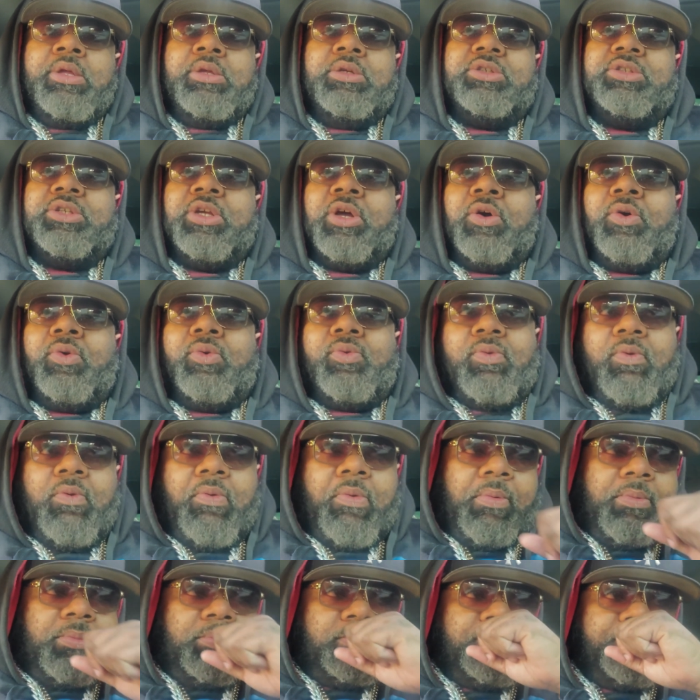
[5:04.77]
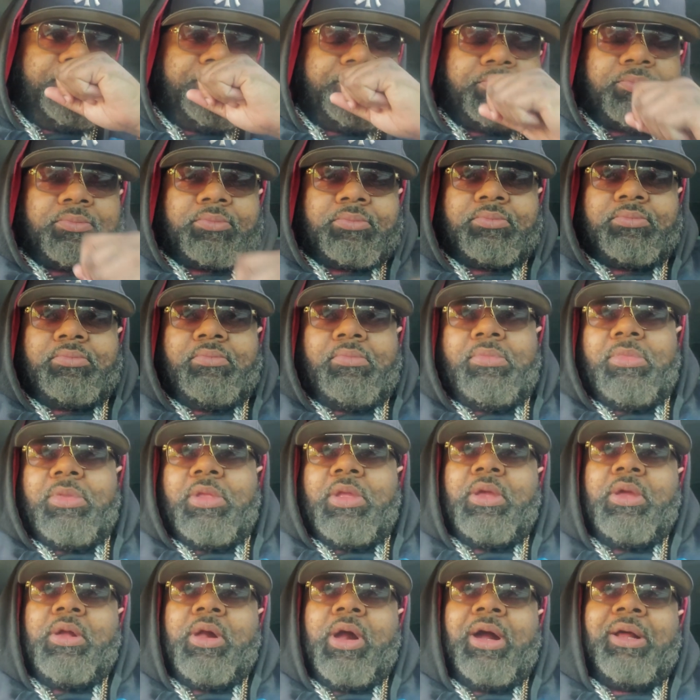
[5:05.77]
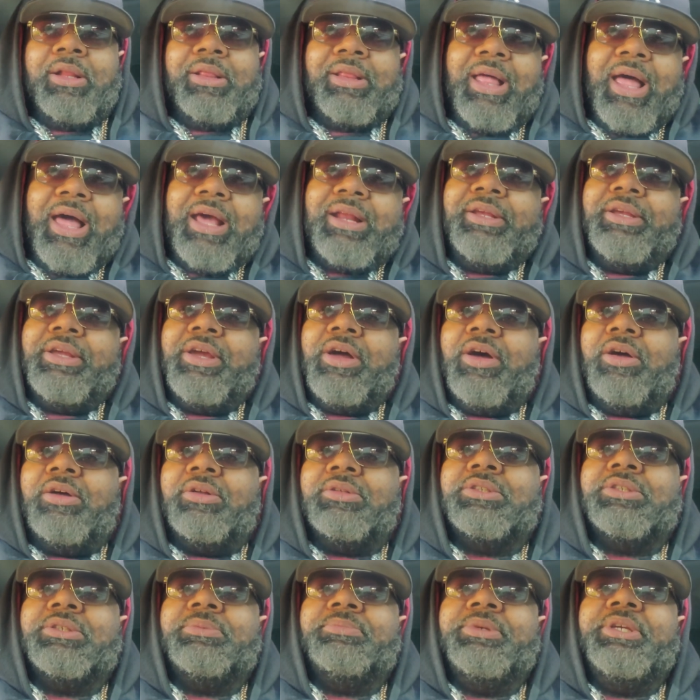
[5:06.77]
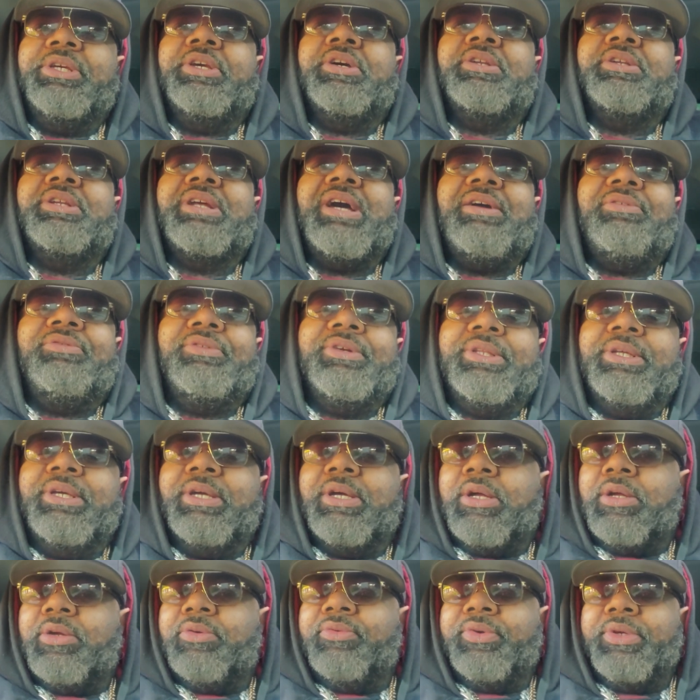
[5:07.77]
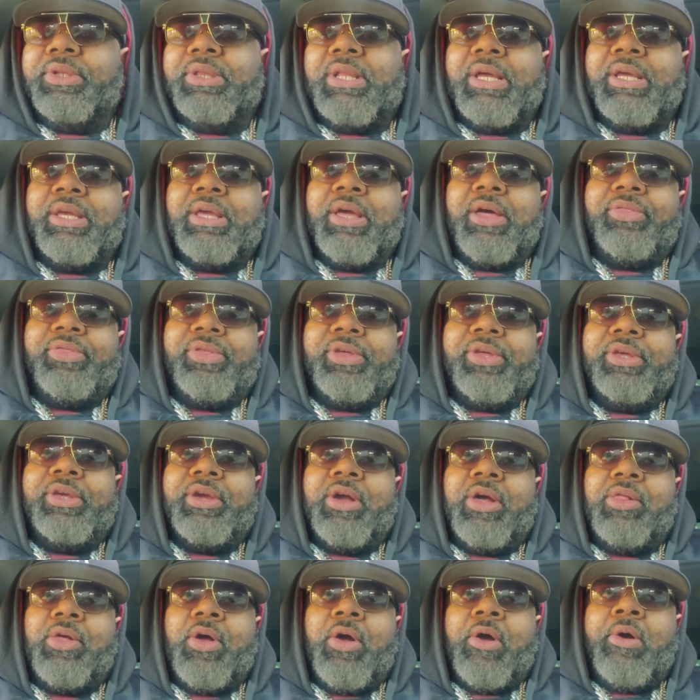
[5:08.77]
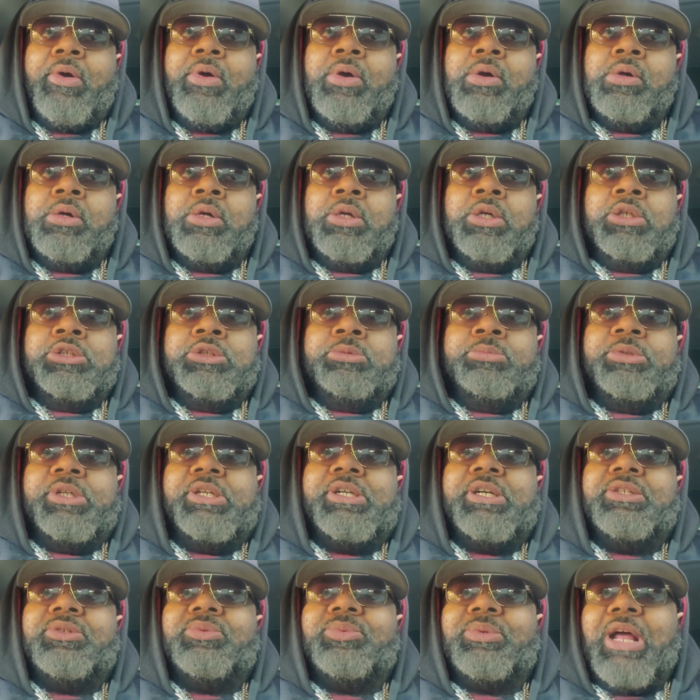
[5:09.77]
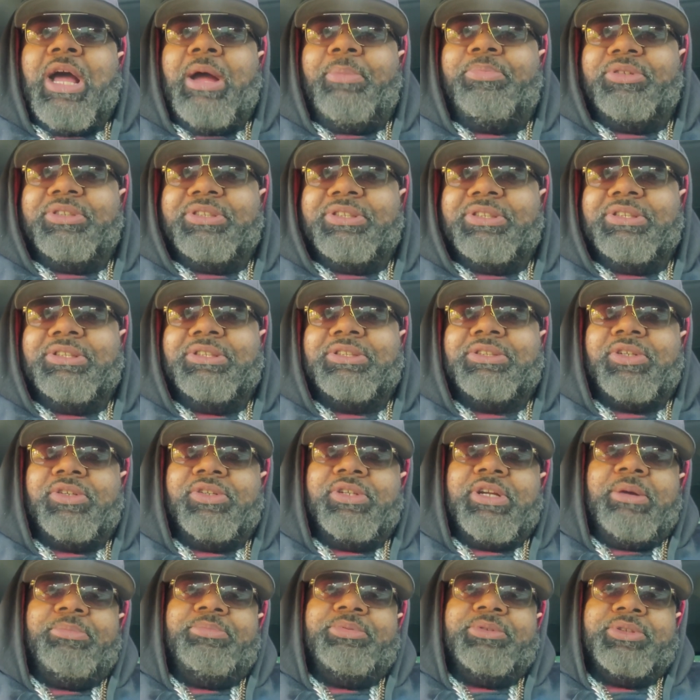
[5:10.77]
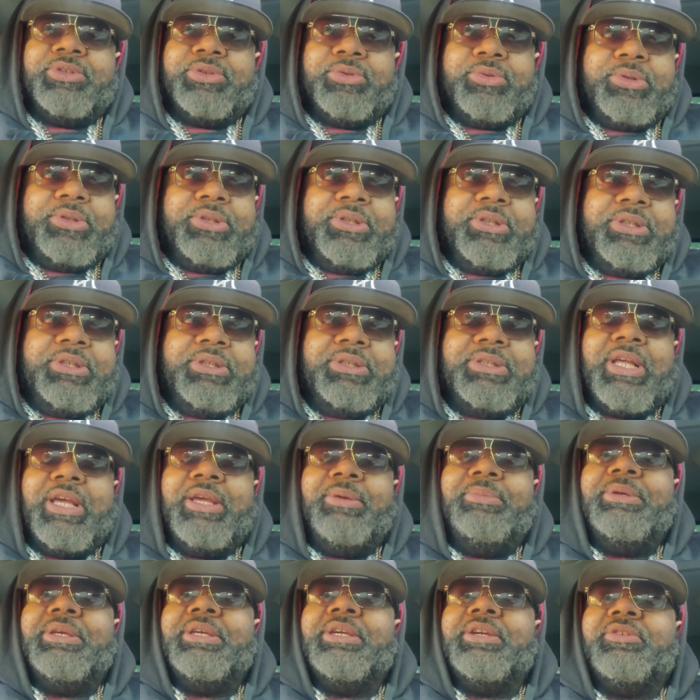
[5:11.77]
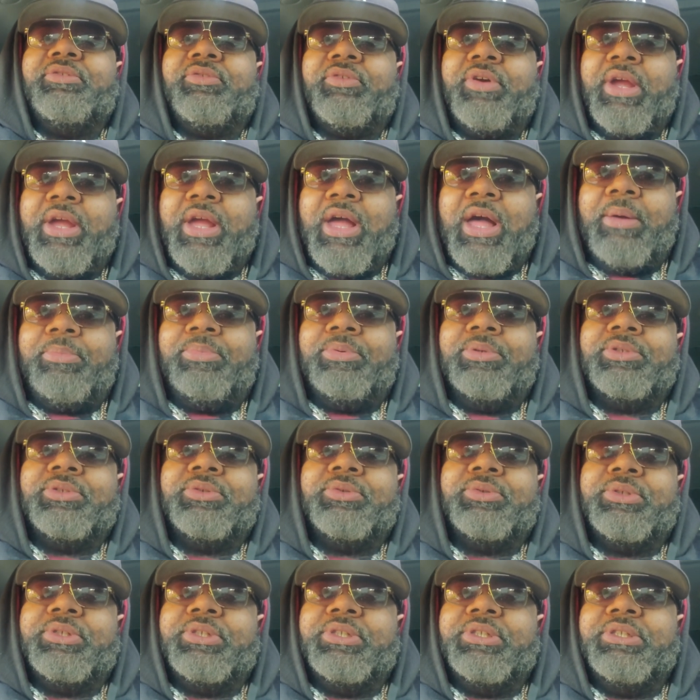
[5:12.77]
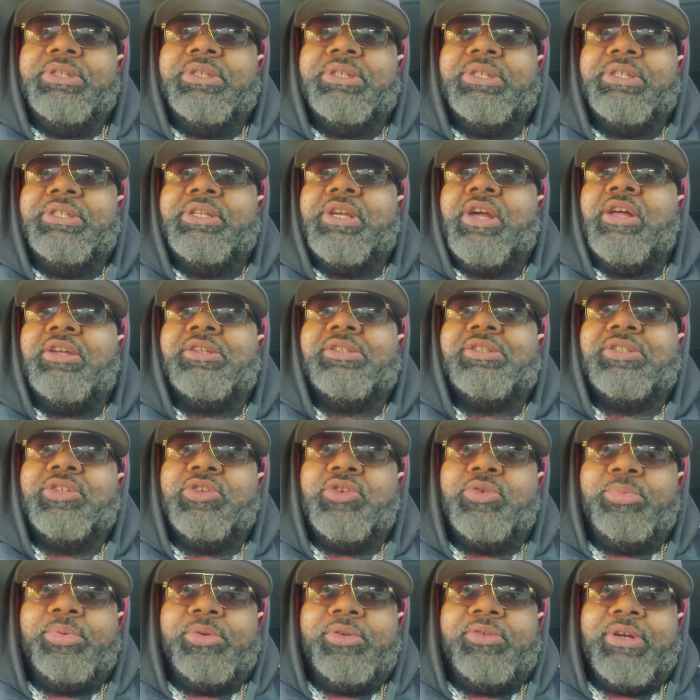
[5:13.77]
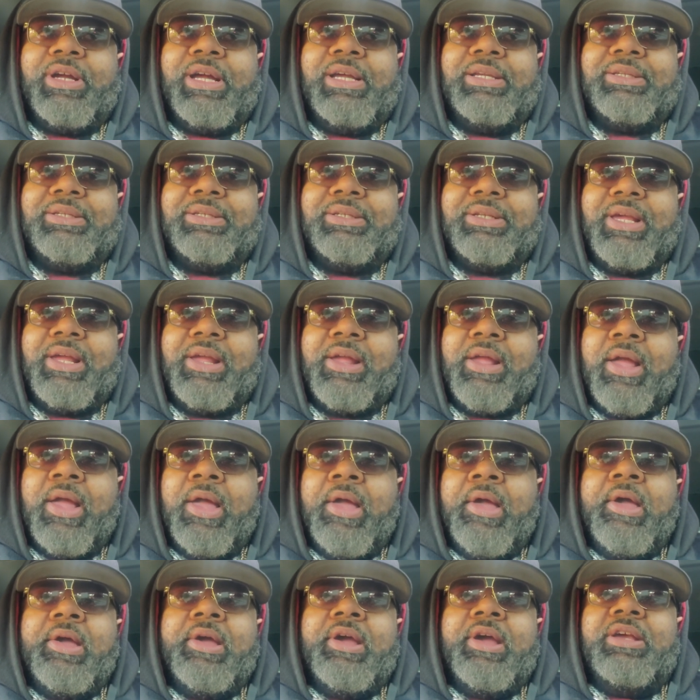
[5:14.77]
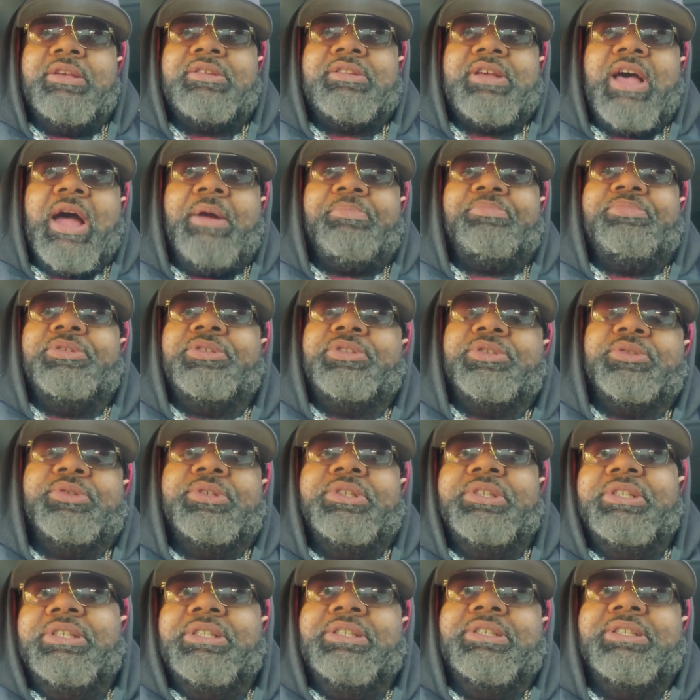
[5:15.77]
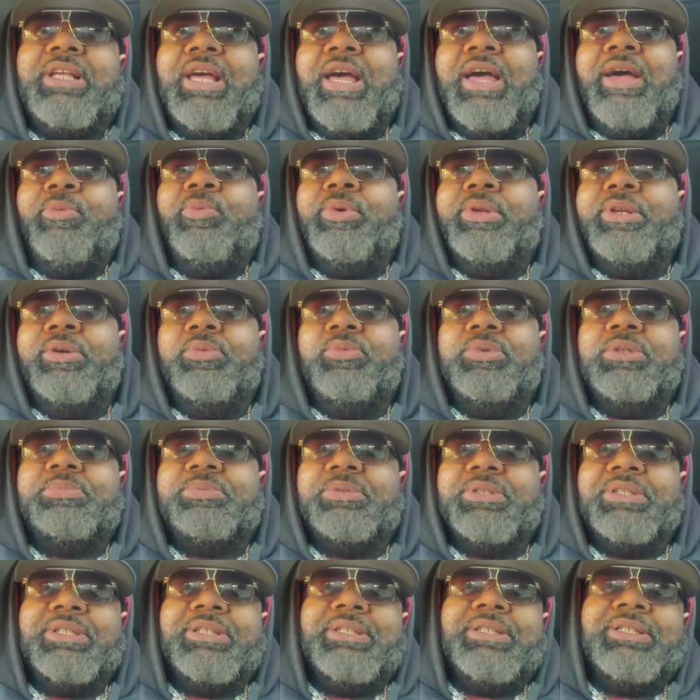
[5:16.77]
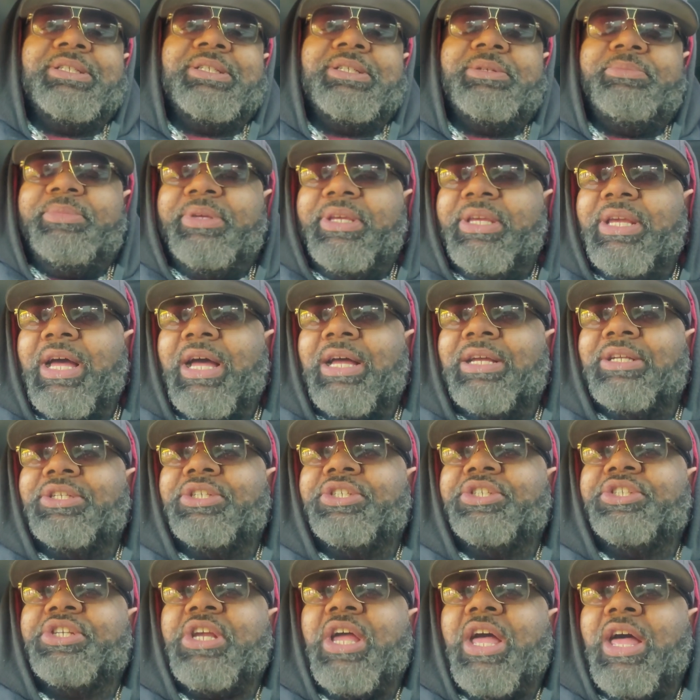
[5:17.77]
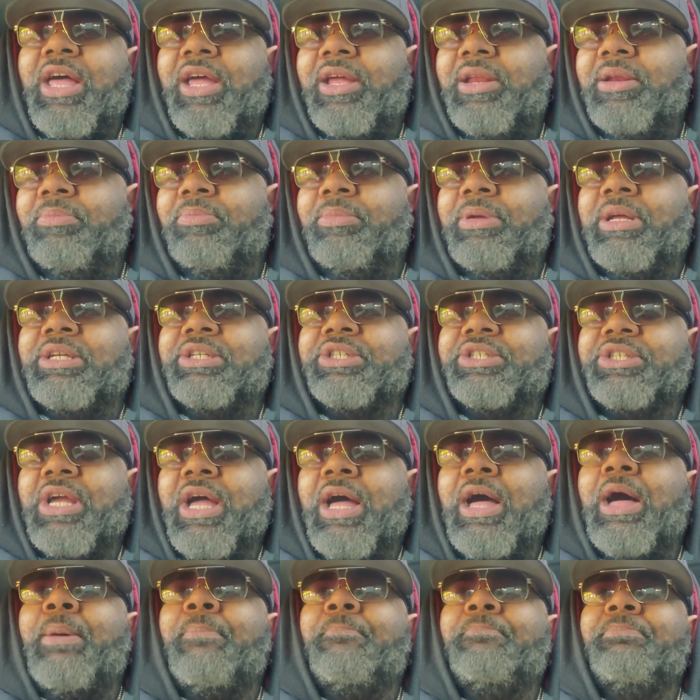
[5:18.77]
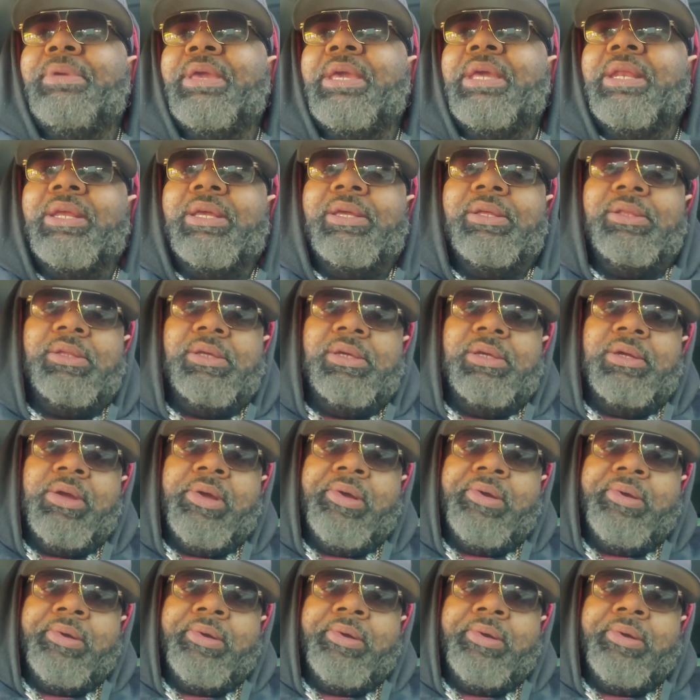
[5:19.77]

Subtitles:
So, a lot of y'all, to me, are not really hungry like y'all think y'all are. Because when I present certain opportunities, they be great opportunities, and y'all still procrastinate. It's opportunities that when it was presented to me, I shot my shot immediately.